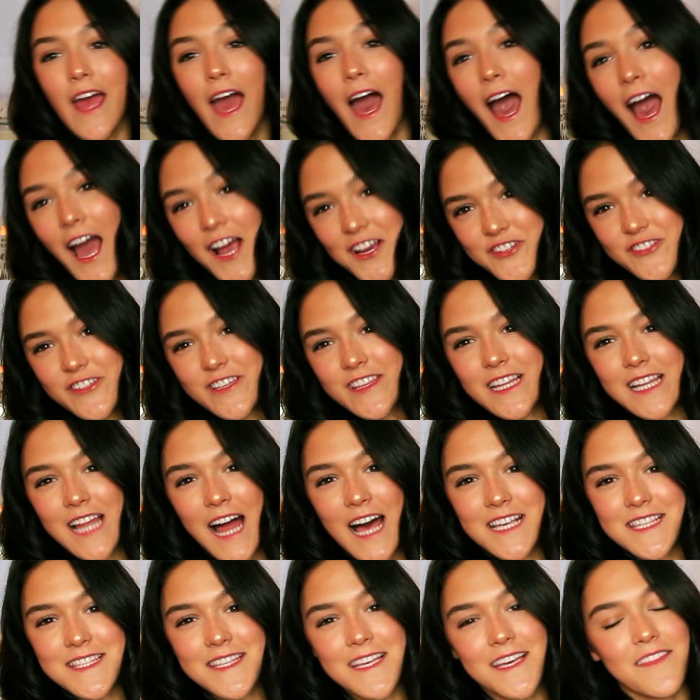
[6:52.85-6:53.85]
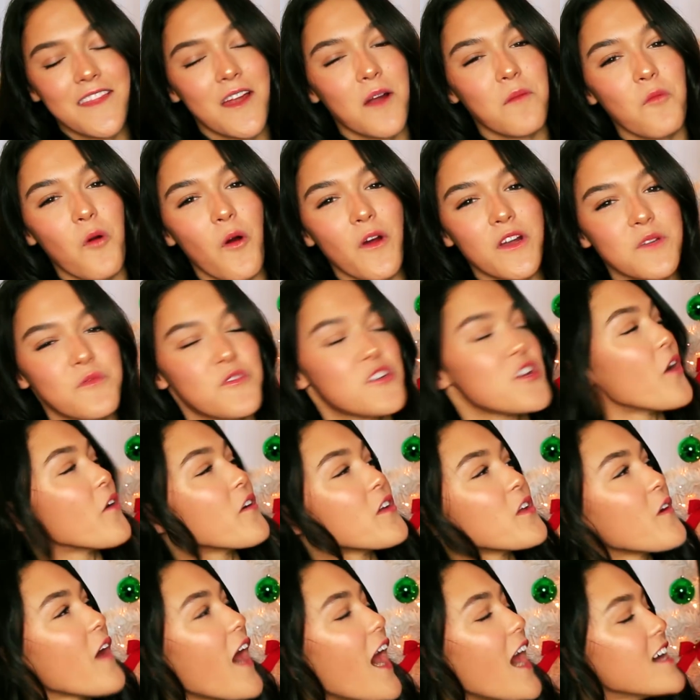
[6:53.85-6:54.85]
Actually, the last thing that I'm going to be showing
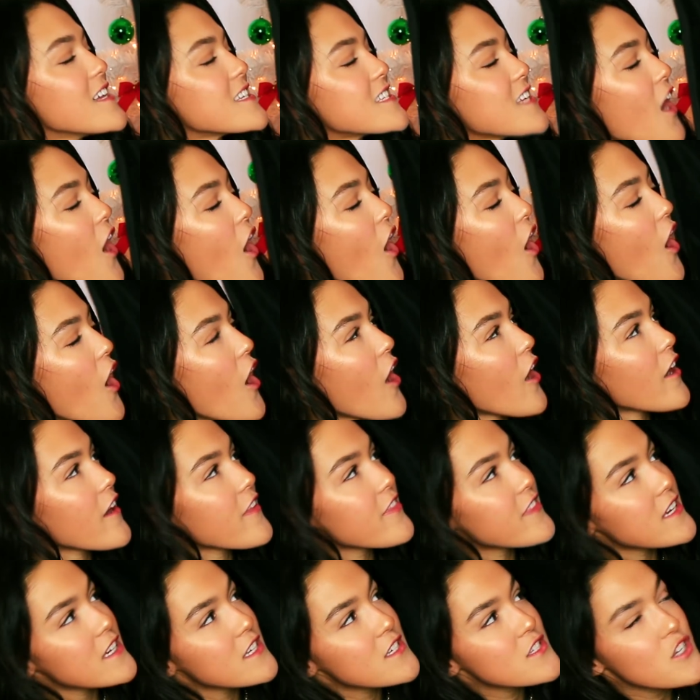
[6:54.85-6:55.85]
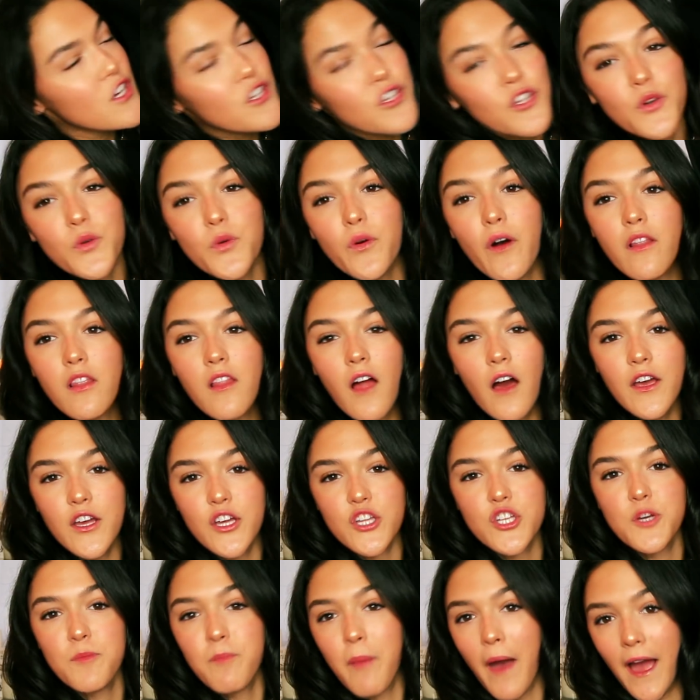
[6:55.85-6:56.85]
you guys are these new
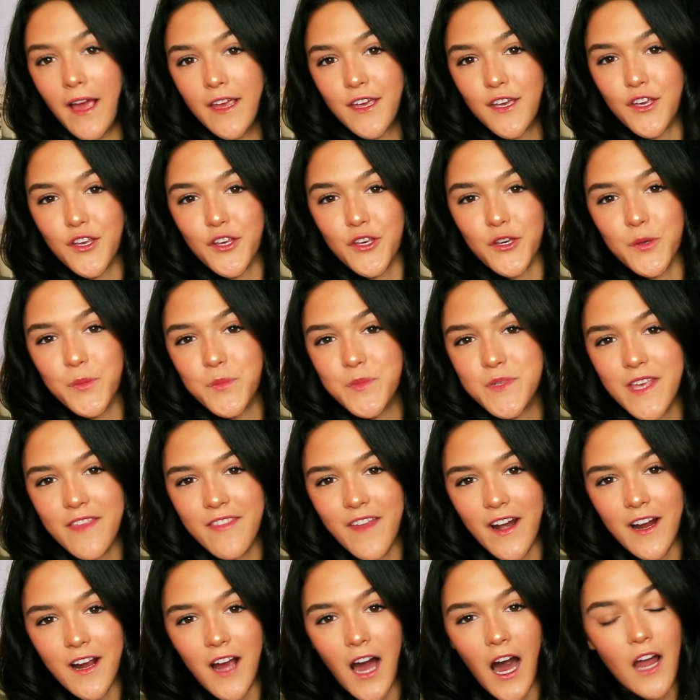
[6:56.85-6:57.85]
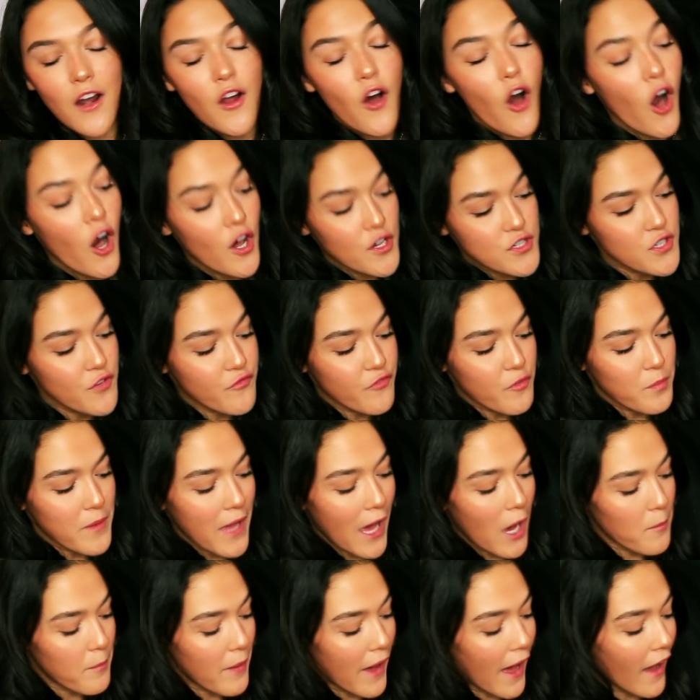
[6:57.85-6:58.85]
luggage packing cubes that I got, also from
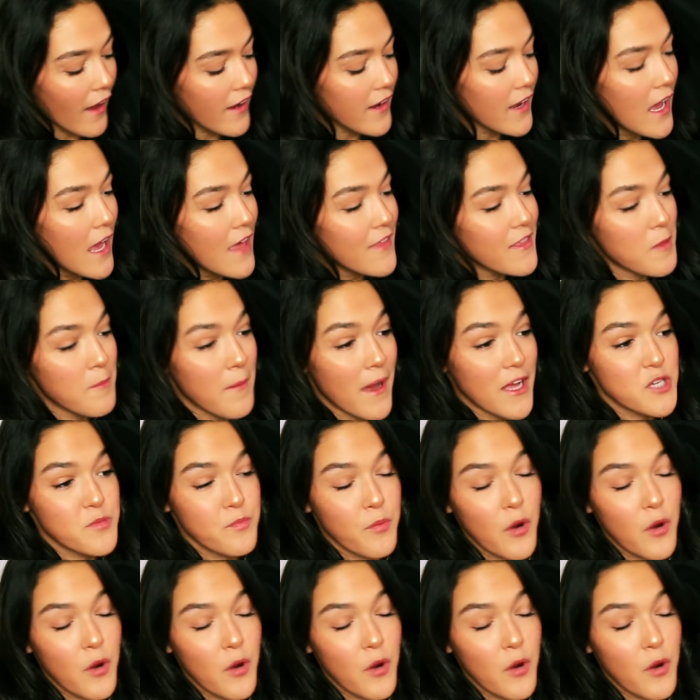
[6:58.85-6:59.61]
CalPak. They match